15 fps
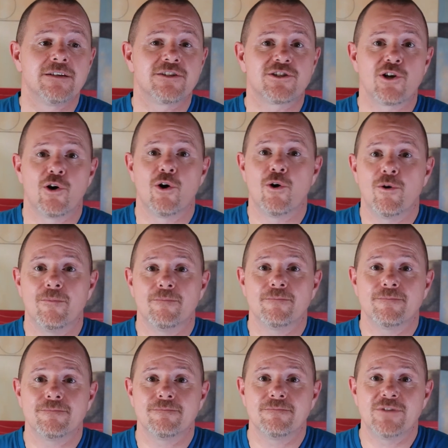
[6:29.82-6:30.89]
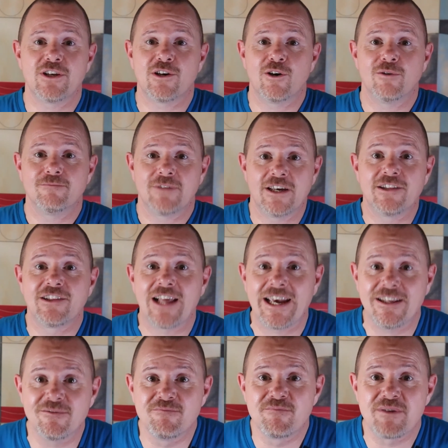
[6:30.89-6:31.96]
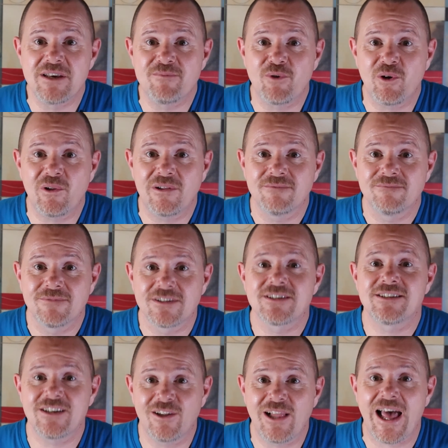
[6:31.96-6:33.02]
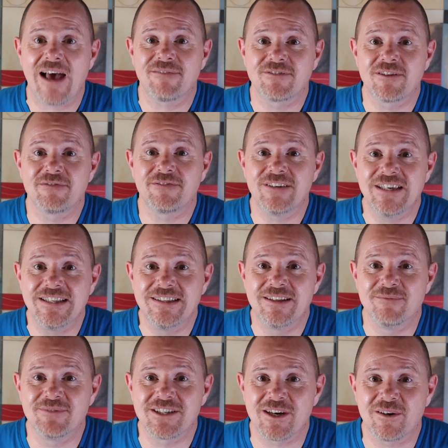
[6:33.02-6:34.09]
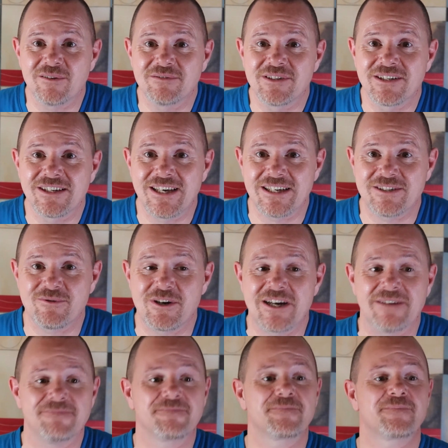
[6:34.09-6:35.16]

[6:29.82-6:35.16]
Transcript: So, enlightened people still have to feed themselves. Guess what?